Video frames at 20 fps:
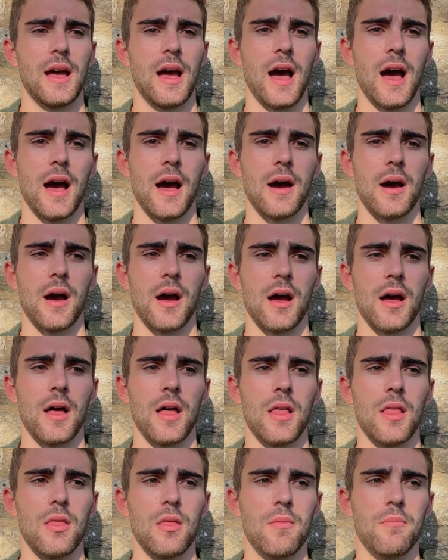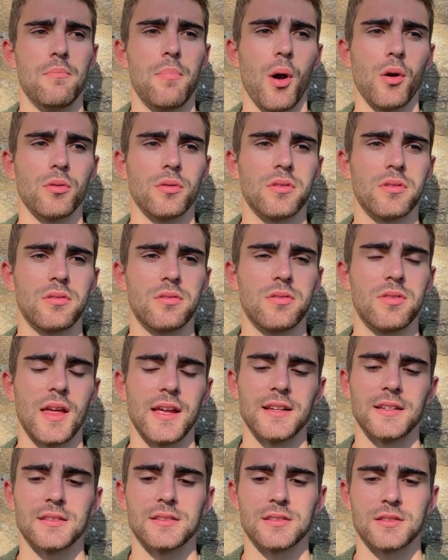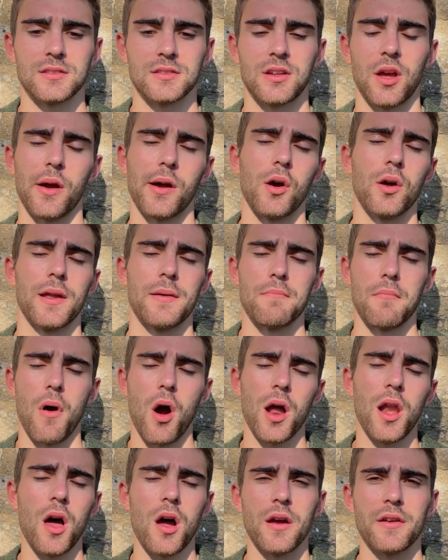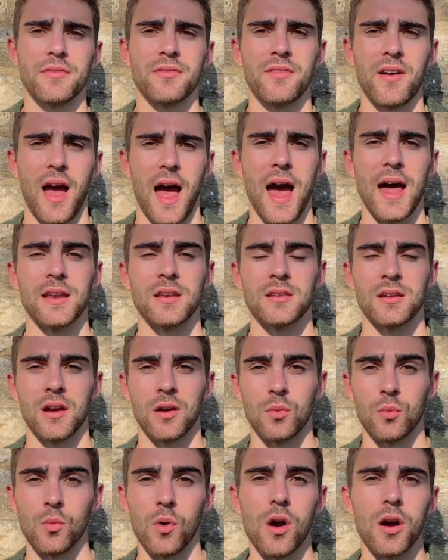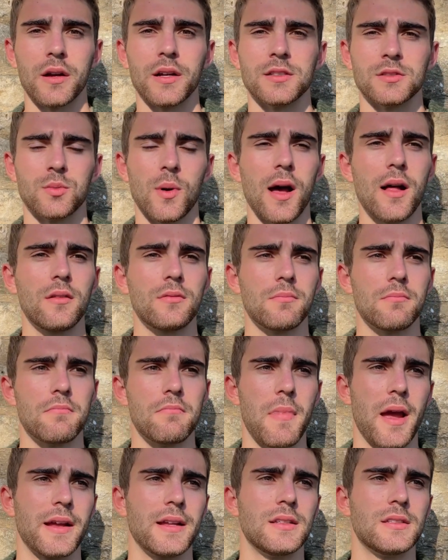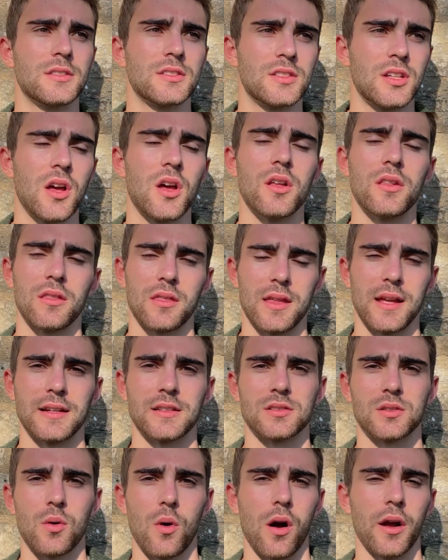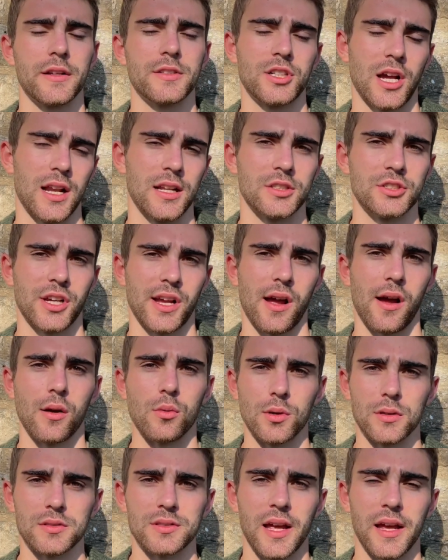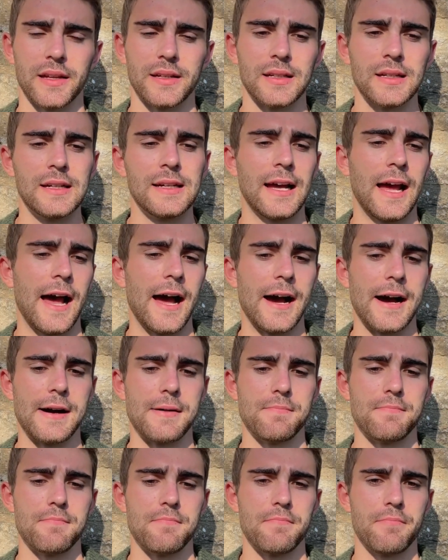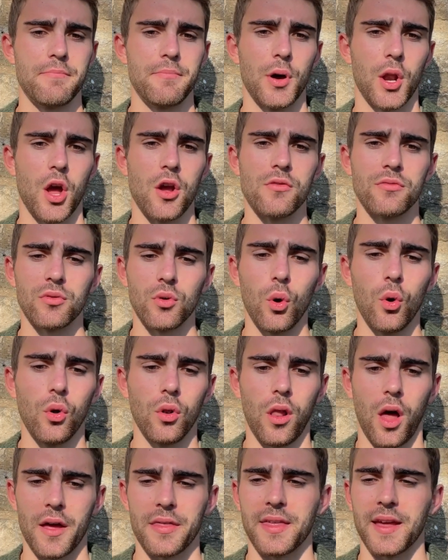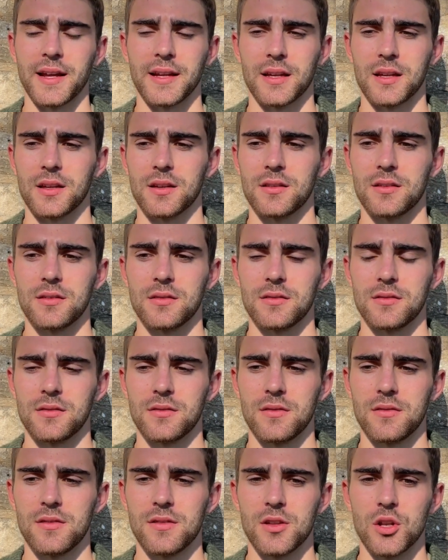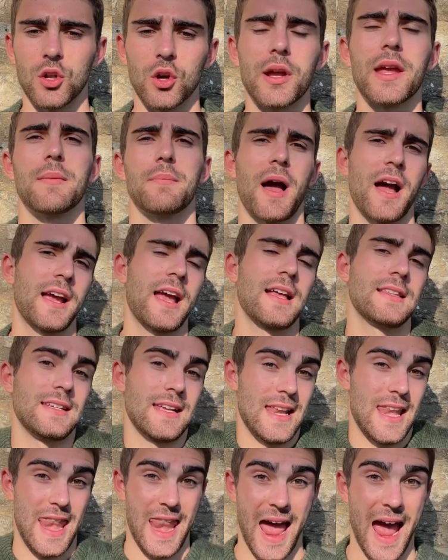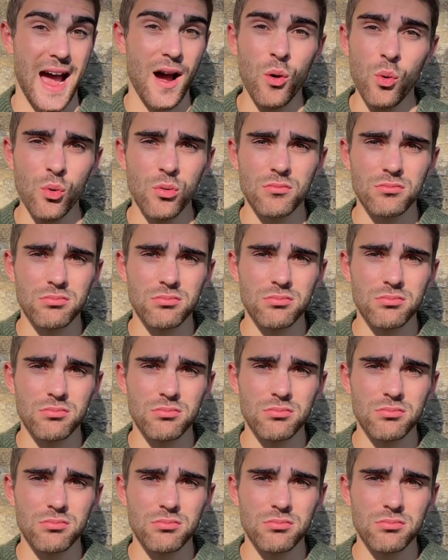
uh, both things going on in my life and at work as well made certain things quite challenging, I will say. Um, but overall, I think looking back at it now,